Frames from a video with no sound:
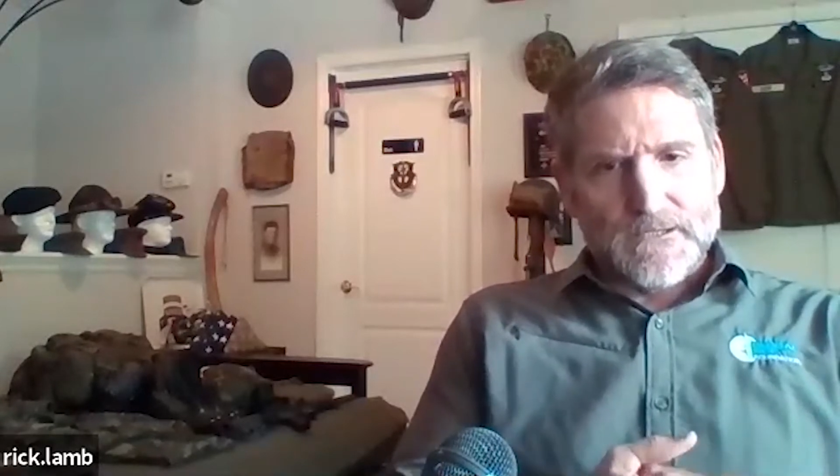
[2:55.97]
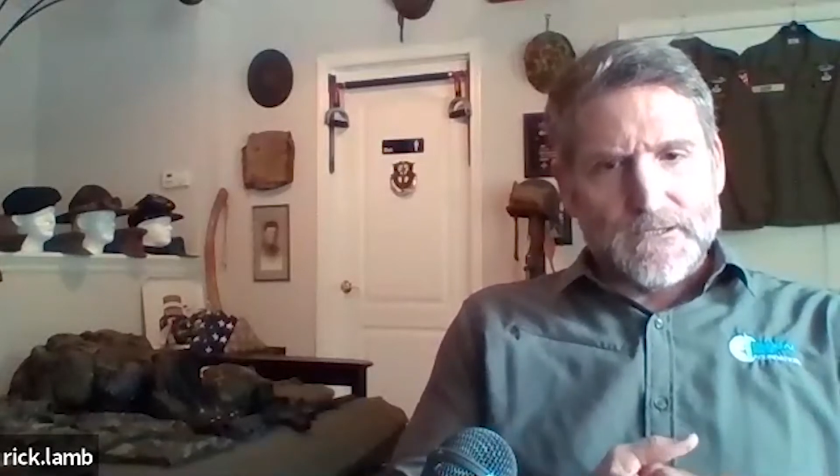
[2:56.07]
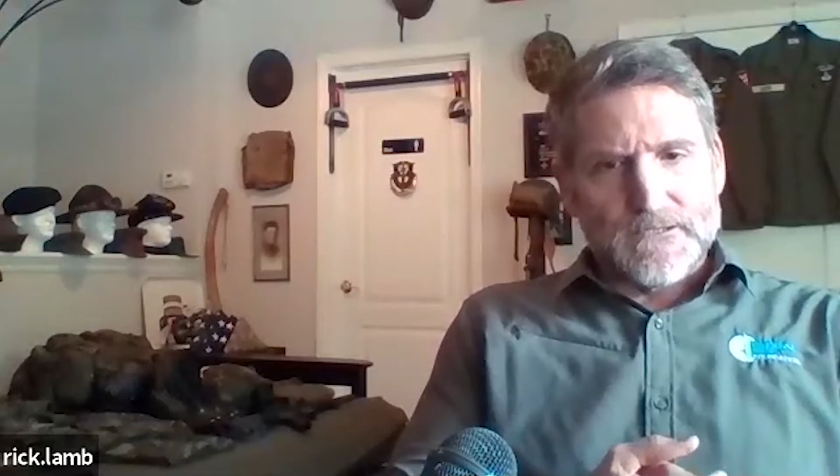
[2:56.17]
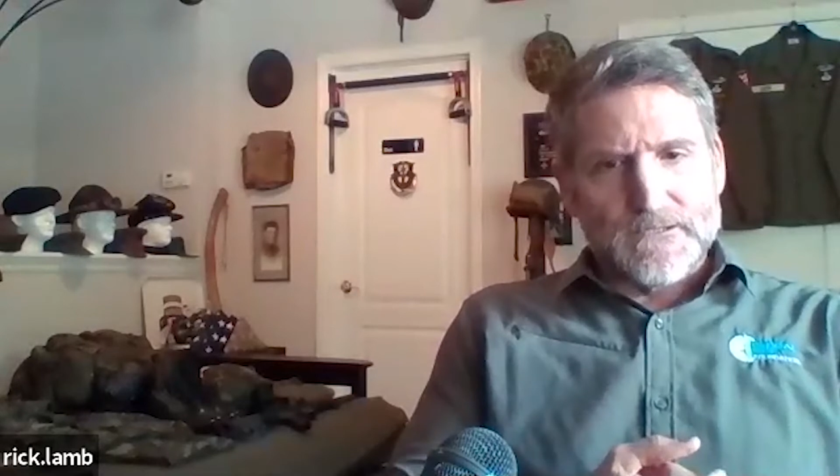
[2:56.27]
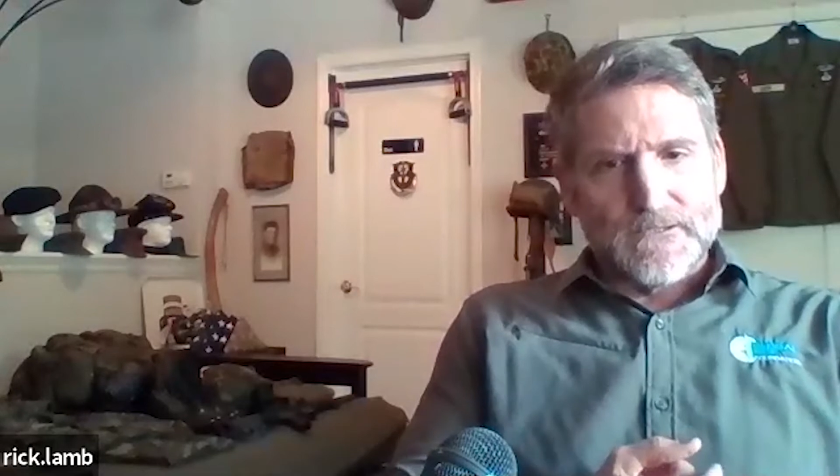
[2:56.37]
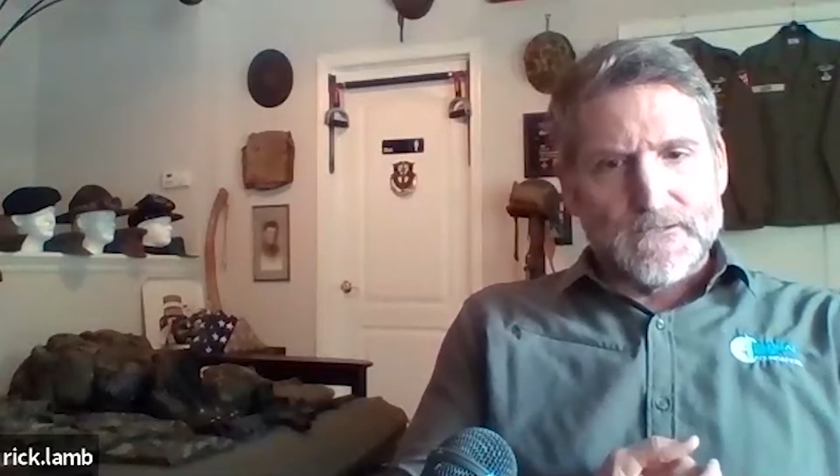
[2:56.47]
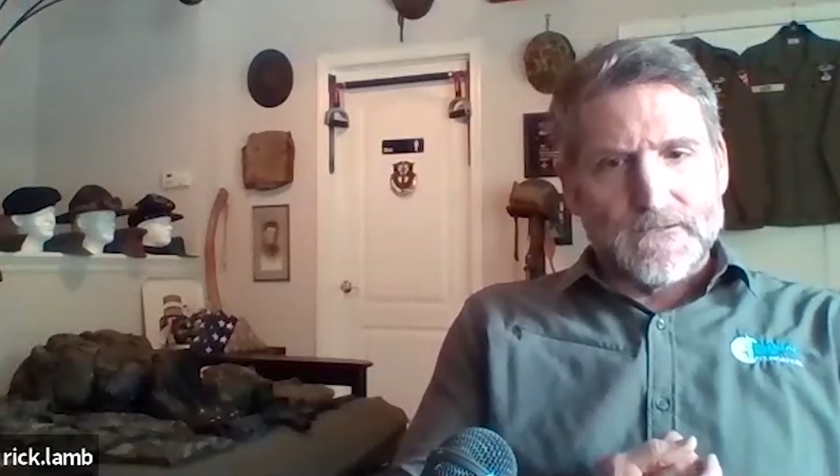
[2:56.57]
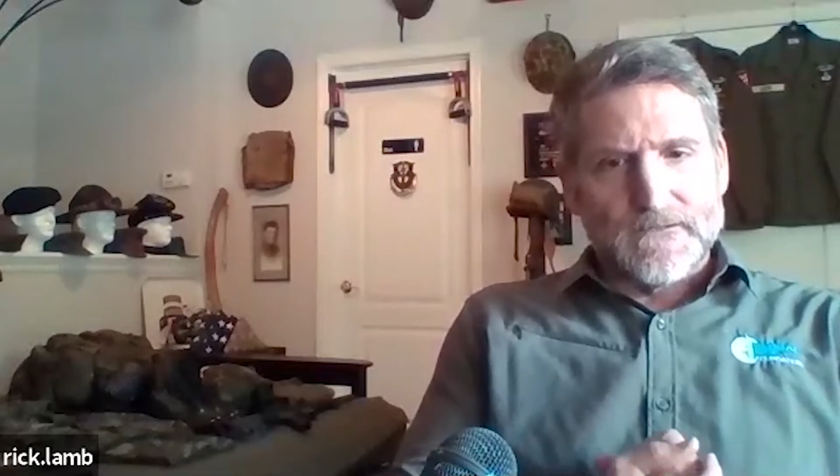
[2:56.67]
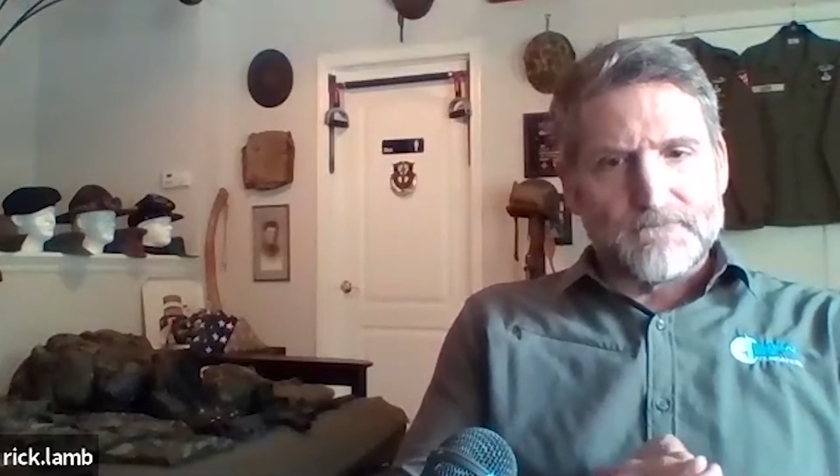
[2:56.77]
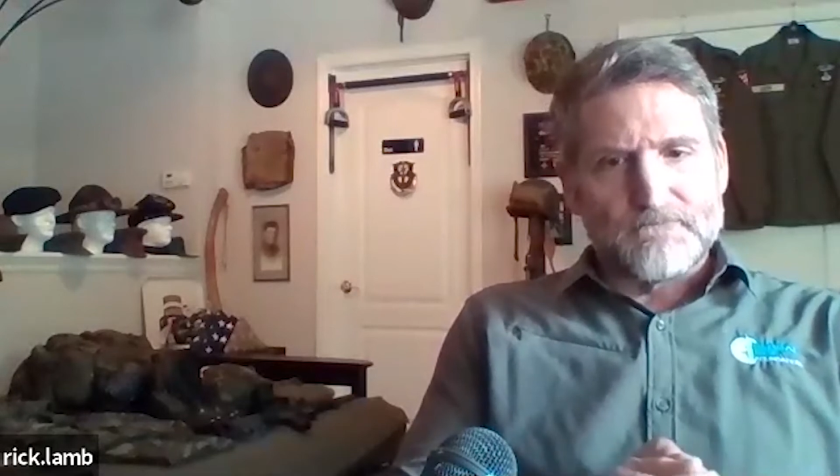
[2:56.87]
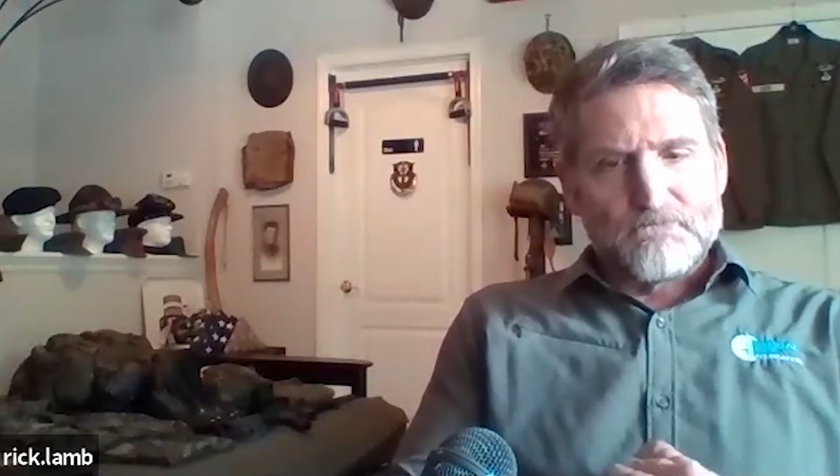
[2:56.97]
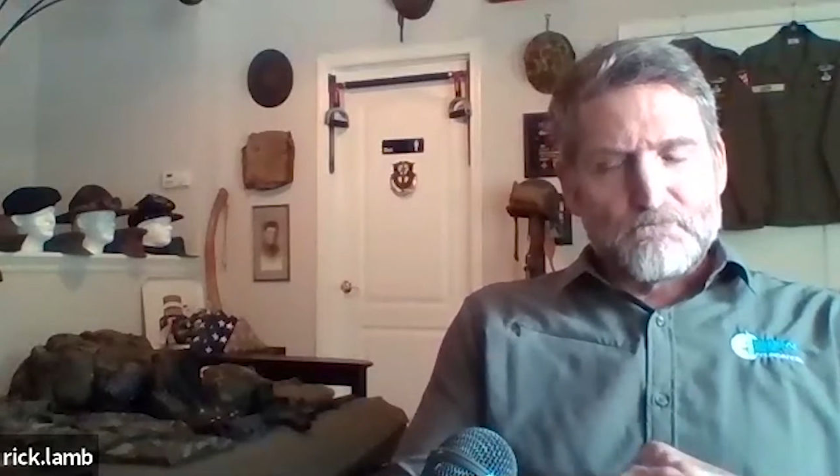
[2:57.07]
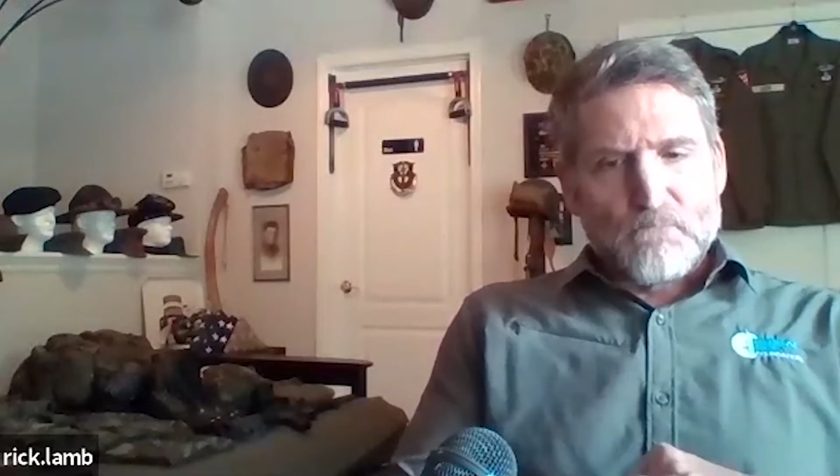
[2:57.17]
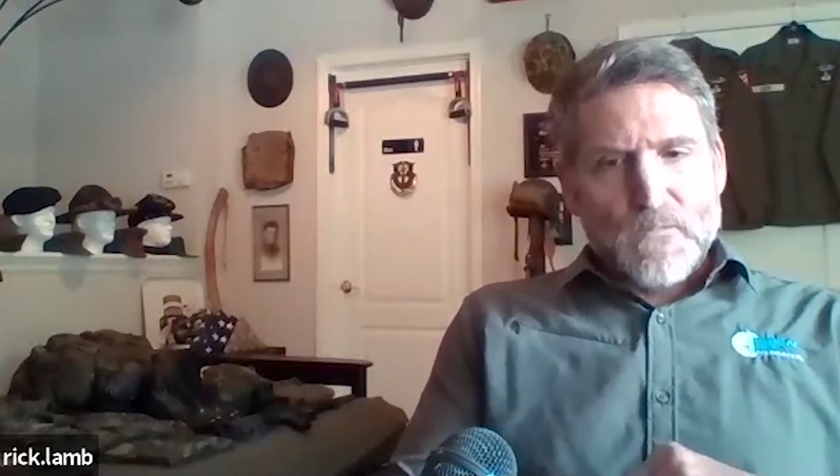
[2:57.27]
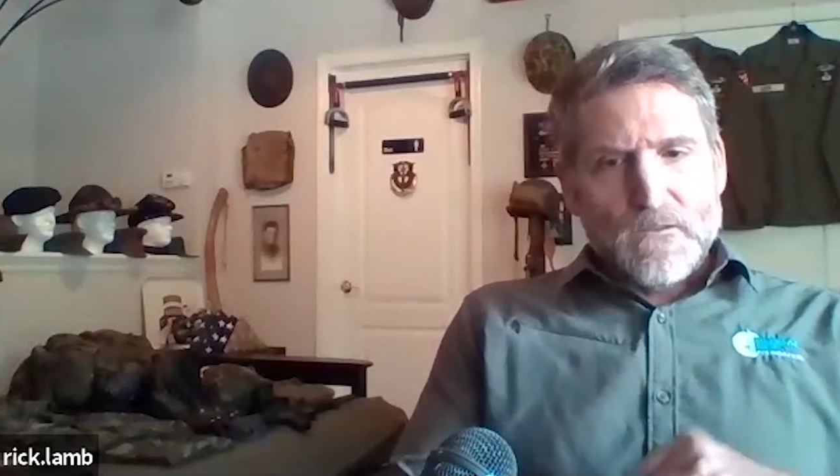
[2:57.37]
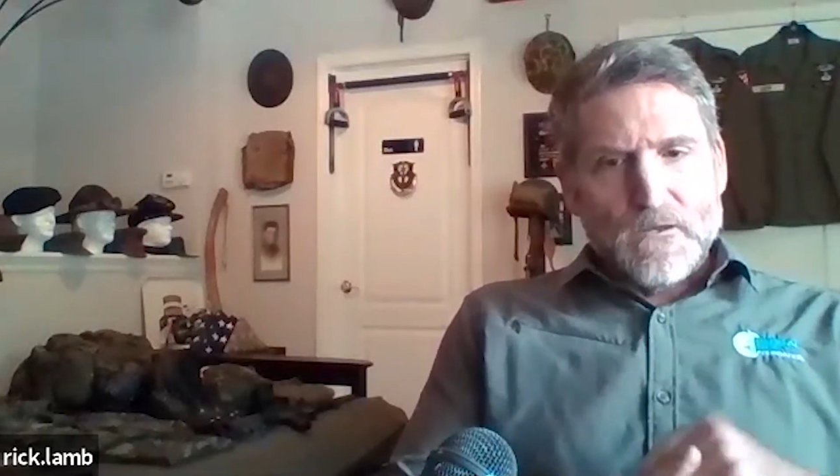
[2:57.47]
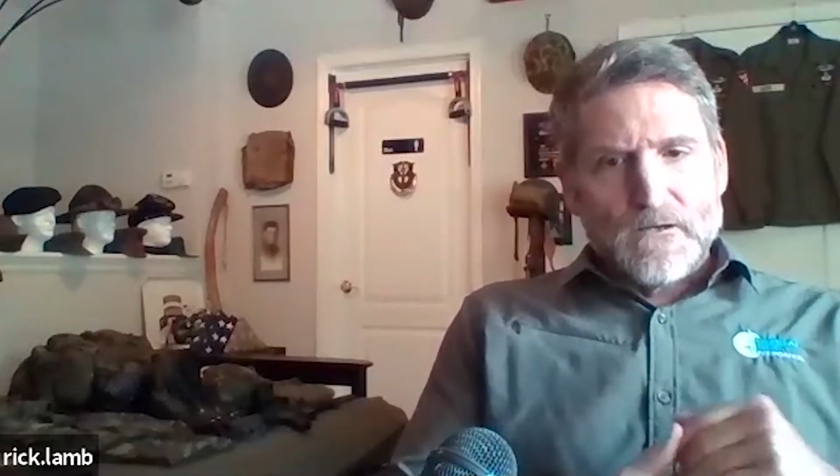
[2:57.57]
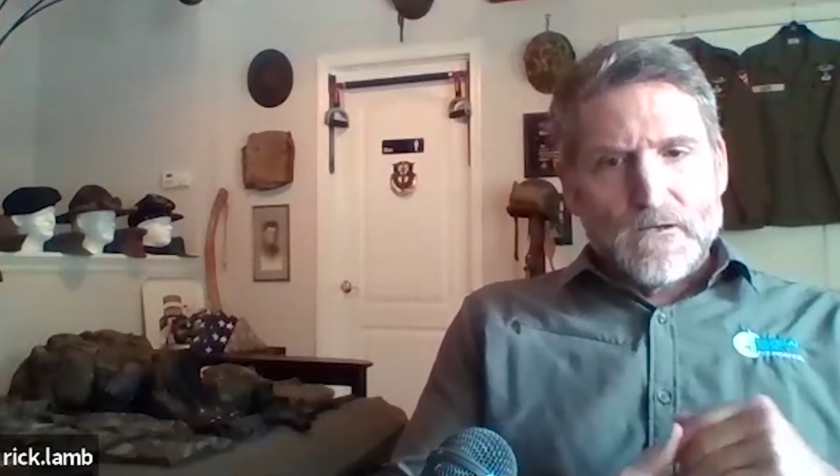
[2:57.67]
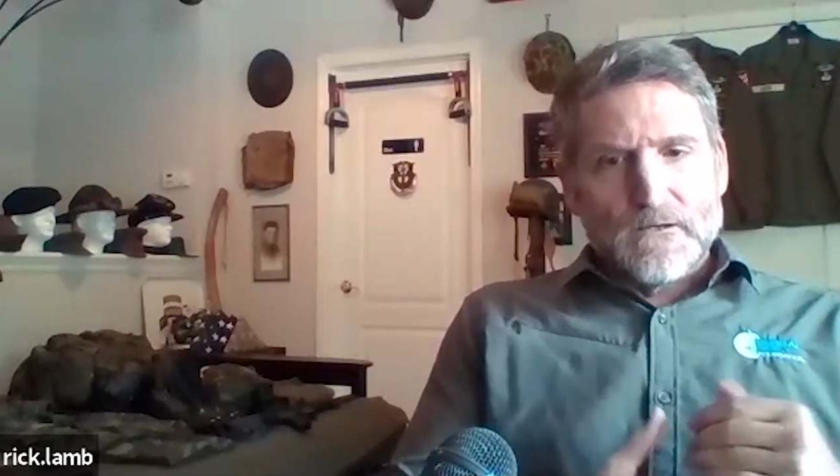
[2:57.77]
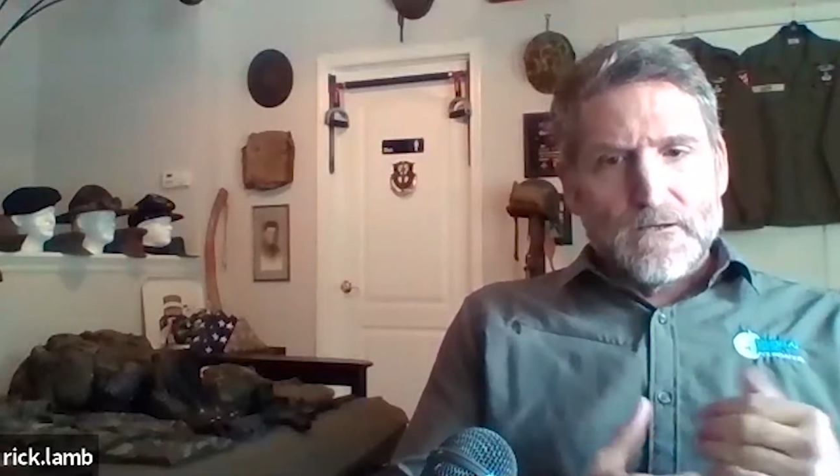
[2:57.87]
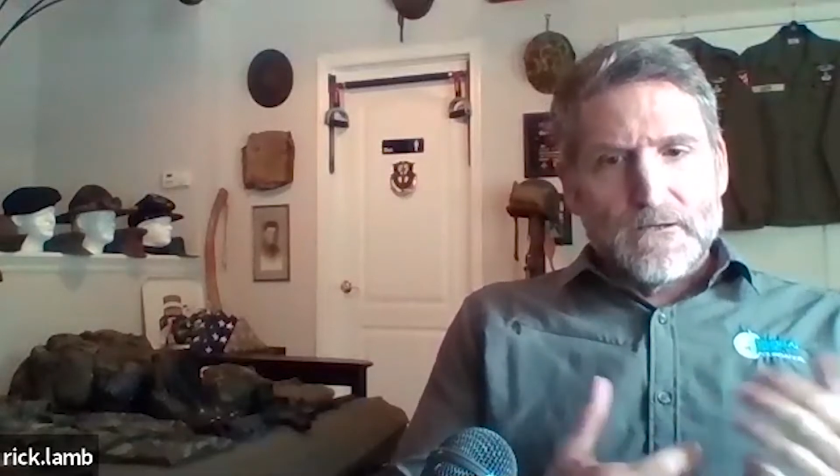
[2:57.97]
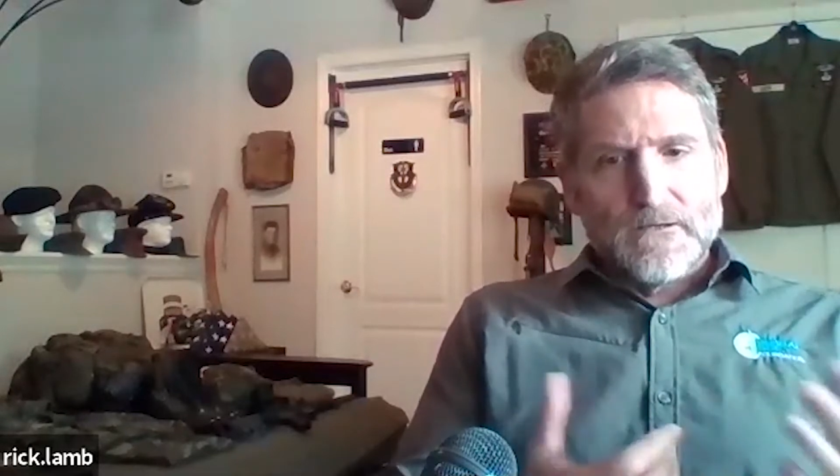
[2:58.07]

I think, um, uh,